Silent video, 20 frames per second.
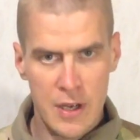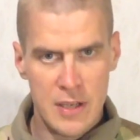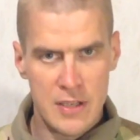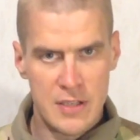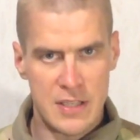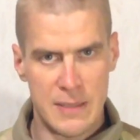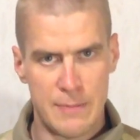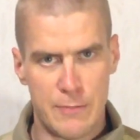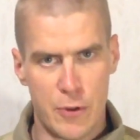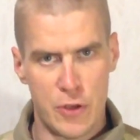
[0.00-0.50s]

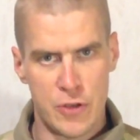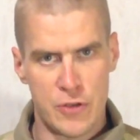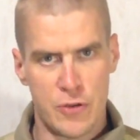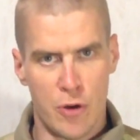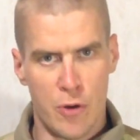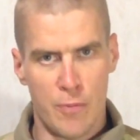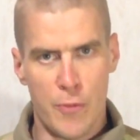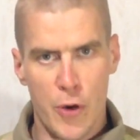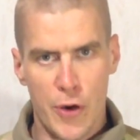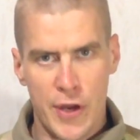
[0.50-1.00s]
zippers
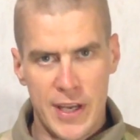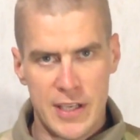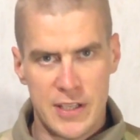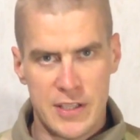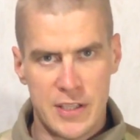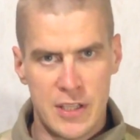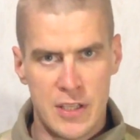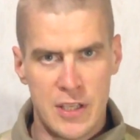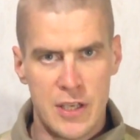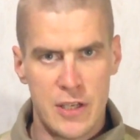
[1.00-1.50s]
or
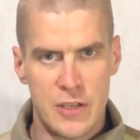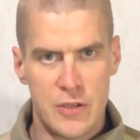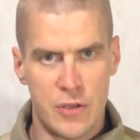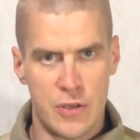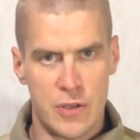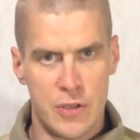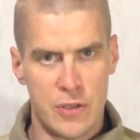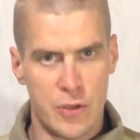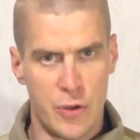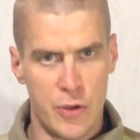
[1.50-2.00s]
pockets, so,
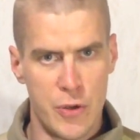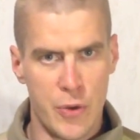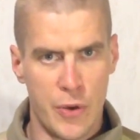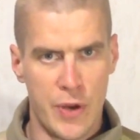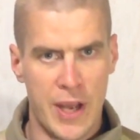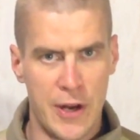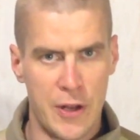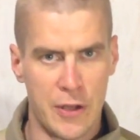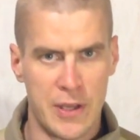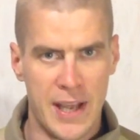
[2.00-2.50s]
so you
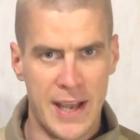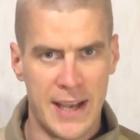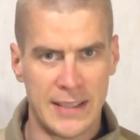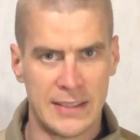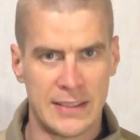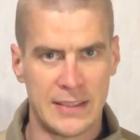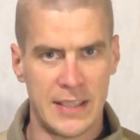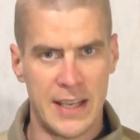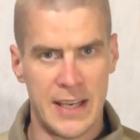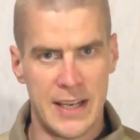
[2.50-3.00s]
cannot
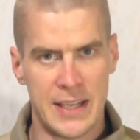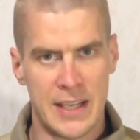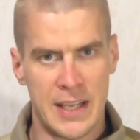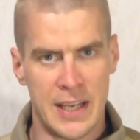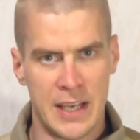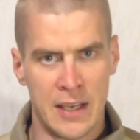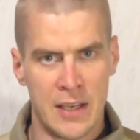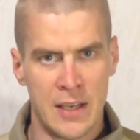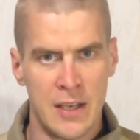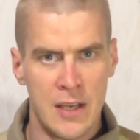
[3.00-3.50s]
access
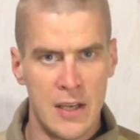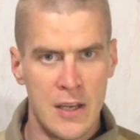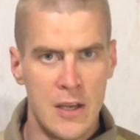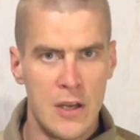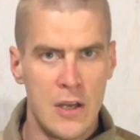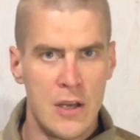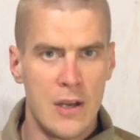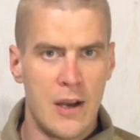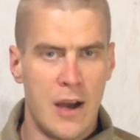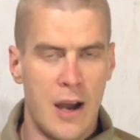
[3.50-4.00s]
anything
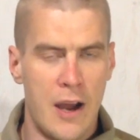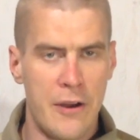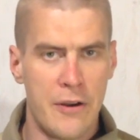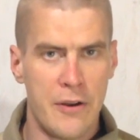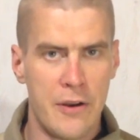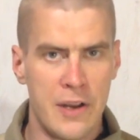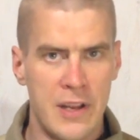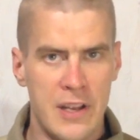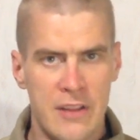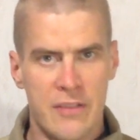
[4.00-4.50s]

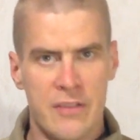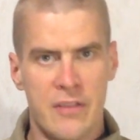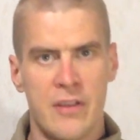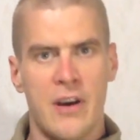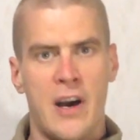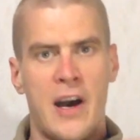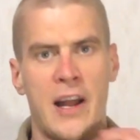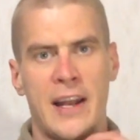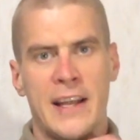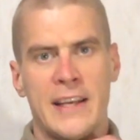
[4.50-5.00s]
underneath
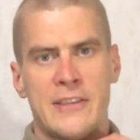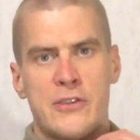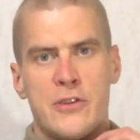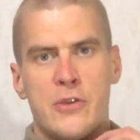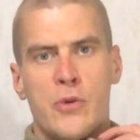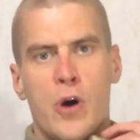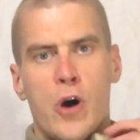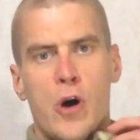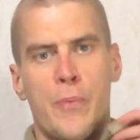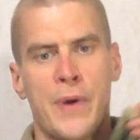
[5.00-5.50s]
unless
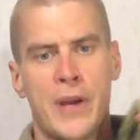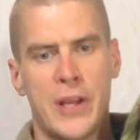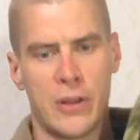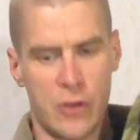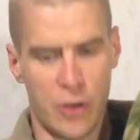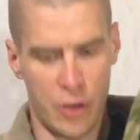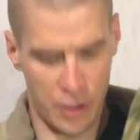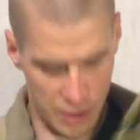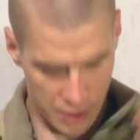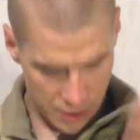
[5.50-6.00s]
you open
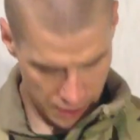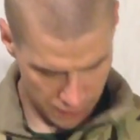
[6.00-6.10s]
the